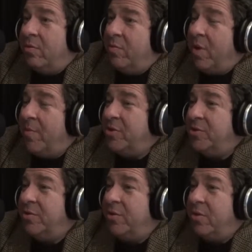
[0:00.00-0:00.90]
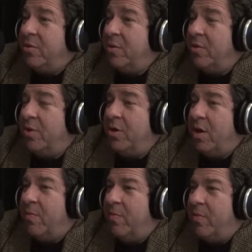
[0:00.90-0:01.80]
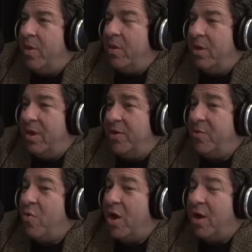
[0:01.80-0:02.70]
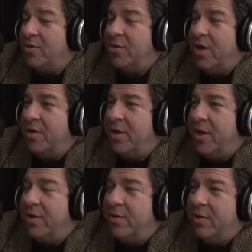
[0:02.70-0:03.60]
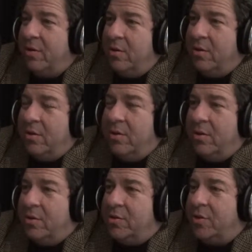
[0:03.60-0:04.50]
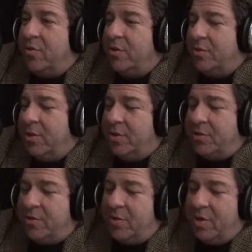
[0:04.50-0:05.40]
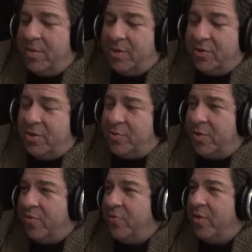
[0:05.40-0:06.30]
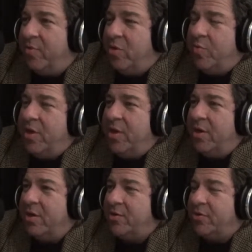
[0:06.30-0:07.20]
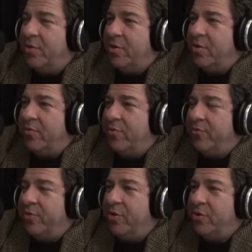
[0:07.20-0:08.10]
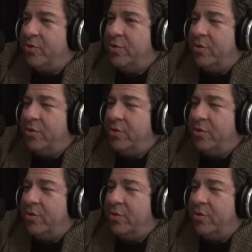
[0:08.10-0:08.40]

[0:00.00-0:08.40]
by my studio. They wouldn't come. I had to walk outside to get it. So it's always been a rough neighborhood. My dad had a store there for years.